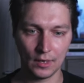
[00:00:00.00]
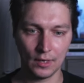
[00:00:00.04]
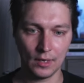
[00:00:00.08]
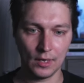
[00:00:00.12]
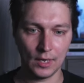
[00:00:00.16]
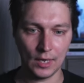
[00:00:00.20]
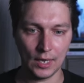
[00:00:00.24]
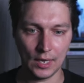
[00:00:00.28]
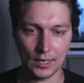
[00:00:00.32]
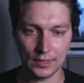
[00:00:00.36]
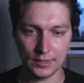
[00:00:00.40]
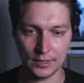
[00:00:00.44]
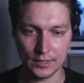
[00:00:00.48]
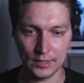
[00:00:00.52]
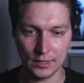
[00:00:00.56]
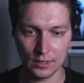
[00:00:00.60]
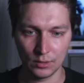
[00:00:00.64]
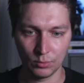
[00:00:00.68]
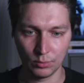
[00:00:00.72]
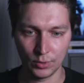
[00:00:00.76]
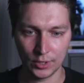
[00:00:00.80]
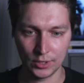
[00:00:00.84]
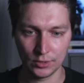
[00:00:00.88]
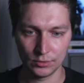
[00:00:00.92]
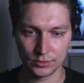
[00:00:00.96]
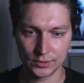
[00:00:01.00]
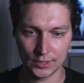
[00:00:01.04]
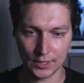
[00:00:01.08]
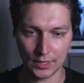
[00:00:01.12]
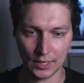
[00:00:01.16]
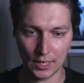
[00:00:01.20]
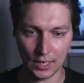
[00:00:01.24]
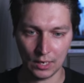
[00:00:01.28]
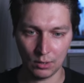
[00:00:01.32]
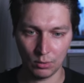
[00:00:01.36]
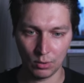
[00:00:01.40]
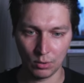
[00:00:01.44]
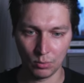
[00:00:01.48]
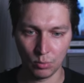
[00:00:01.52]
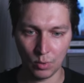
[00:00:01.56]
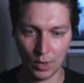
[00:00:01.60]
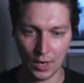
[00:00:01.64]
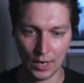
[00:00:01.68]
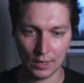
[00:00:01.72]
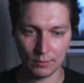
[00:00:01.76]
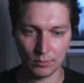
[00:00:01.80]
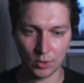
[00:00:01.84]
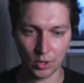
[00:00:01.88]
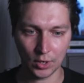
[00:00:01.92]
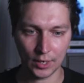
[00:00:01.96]
and here we're using our
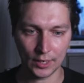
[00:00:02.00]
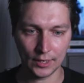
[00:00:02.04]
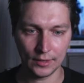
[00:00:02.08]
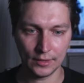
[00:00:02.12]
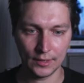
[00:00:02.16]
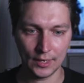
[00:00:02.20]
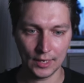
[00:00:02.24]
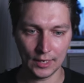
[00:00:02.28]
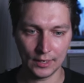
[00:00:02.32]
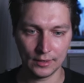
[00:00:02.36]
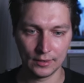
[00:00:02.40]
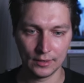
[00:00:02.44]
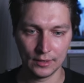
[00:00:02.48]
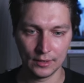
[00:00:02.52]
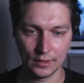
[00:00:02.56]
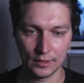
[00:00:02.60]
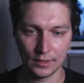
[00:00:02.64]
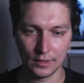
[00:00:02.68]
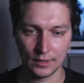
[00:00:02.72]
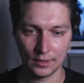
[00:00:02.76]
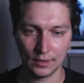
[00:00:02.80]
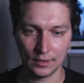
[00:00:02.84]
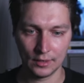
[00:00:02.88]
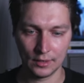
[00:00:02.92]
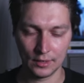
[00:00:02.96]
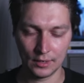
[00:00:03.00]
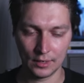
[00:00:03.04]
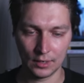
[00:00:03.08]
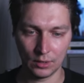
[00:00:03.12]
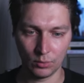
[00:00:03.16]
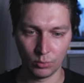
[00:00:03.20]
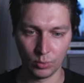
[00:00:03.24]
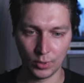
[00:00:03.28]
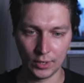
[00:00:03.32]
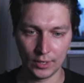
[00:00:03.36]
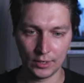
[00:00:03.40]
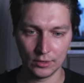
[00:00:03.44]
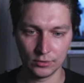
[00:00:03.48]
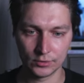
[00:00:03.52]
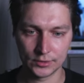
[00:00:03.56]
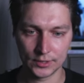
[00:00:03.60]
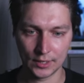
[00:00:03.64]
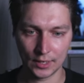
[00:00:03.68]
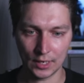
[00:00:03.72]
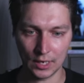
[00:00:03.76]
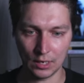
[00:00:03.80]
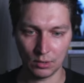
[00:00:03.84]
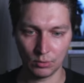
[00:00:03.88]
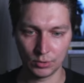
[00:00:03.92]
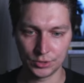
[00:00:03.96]
WireMock, and then we're using
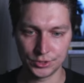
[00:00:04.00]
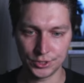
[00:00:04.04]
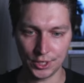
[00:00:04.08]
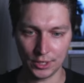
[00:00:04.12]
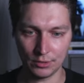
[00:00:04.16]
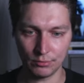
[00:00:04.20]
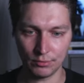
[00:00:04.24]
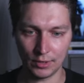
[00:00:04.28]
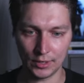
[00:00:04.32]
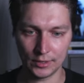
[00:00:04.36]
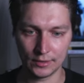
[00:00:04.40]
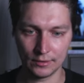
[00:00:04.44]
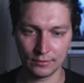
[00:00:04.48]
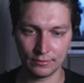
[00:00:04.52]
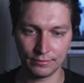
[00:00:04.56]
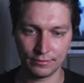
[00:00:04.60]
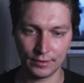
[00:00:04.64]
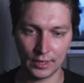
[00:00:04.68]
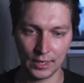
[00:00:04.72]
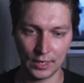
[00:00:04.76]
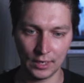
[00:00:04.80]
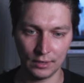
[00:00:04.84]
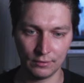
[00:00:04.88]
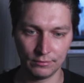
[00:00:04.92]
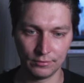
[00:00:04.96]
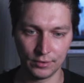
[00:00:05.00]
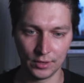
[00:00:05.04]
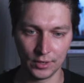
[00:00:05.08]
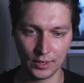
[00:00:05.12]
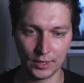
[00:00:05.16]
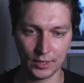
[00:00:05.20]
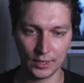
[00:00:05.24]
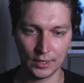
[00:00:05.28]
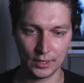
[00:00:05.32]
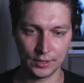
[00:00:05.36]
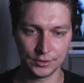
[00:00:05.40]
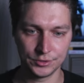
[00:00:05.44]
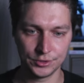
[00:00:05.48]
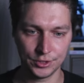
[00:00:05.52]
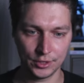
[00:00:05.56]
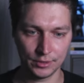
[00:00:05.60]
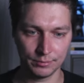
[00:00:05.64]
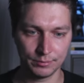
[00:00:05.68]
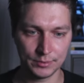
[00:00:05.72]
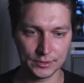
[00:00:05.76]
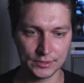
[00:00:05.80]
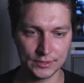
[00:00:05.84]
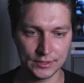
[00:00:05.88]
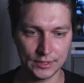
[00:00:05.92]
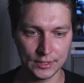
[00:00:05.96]
our generated file for the
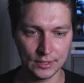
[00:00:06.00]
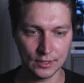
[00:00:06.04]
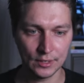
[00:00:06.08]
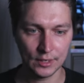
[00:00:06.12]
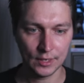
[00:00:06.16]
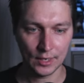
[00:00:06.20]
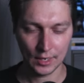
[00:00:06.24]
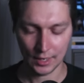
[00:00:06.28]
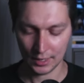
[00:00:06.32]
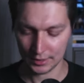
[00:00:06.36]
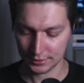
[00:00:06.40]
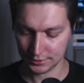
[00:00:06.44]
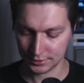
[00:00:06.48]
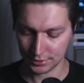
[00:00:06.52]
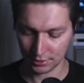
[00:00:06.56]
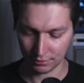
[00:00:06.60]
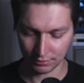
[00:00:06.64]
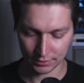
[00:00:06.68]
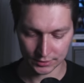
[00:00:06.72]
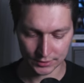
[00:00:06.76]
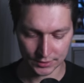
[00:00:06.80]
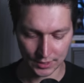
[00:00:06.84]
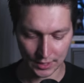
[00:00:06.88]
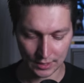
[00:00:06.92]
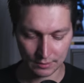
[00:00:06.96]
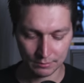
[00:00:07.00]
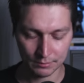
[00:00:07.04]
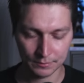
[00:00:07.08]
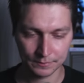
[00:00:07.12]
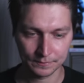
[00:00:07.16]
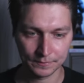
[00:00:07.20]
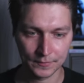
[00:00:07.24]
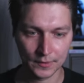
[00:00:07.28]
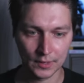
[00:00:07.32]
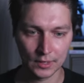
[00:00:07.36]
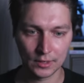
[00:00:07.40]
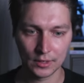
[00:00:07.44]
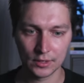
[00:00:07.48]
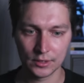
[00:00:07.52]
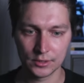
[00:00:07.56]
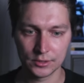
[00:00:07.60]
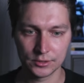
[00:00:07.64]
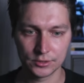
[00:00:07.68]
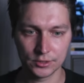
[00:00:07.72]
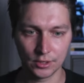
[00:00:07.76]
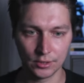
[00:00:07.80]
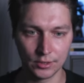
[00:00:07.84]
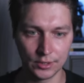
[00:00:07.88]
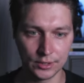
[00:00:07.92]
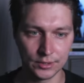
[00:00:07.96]
gRPC and service name.
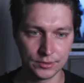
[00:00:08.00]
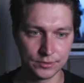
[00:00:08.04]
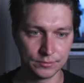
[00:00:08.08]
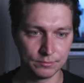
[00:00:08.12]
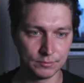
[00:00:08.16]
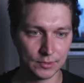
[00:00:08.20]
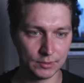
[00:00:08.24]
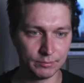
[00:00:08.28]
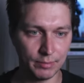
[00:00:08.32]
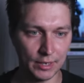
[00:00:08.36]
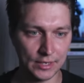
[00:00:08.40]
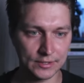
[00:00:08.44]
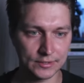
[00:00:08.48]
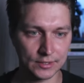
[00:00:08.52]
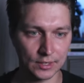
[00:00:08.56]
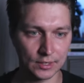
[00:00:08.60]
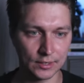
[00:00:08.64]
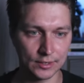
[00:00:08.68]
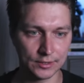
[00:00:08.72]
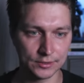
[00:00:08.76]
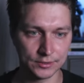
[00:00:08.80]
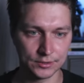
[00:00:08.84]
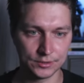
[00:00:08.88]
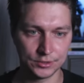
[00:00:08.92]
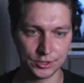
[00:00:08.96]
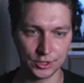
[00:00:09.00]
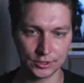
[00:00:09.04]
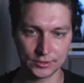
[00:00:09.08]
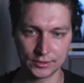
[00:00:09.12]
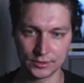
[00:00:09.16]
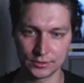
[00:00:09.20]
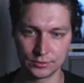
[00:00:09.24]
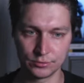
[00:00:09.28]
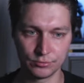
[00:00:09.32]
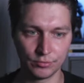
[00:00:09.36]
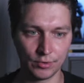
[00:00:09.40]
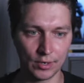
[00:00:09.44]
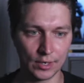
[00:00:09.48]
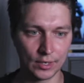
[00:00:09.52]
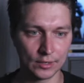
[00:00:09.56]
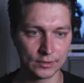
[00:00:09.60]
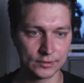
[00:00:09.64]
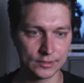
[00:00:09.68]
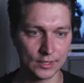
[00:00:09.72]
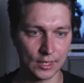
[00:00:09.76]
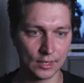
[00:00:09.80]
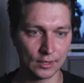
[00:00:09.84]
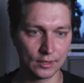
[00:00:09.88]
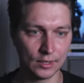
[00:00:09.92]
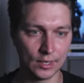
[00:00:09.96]
So it basically is just a string
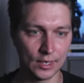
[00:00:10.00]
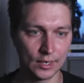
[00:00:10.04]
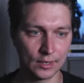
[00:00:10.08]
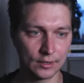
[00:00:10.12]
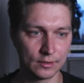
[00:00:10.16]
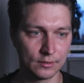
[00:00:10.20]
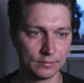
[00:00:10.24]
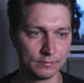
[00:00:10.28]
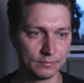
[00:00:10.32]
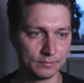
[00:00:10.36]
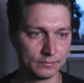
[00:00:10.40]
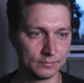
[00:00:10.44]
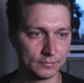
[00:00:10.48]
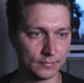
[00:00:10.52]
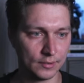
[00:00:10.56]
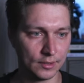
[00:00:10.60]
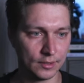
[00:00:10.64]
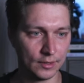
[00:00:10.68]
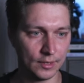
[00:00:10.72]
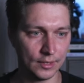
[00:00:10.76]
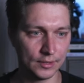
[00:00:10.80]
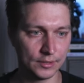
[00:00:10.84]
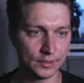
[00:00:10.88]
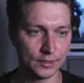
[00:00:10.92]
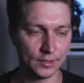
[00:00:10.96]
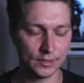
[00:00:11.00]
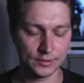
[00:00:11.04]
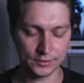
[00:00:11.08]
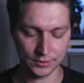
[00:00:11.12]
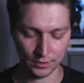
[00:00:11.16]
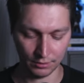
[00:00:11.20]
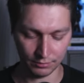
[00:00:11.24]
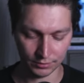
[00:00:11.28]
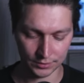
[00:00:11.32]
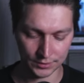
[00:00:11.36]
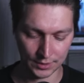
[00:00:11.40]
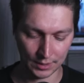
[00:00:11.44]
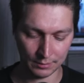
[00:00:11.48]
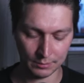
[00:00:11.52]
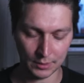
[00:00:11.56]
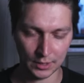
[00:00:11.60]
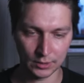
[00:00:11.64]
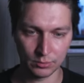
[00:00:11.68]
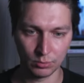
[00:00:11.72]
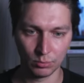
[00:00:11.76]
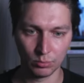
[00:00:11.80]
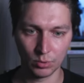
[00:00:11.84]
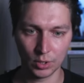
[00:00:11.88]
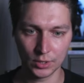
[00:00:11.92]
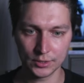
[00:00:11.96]
saying like the service name that
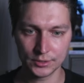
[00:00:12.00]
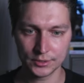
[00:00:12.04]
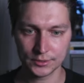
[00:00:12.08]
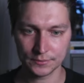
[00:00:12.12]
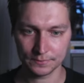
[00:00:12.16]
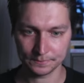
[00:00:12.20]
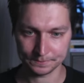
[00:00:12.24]
we want.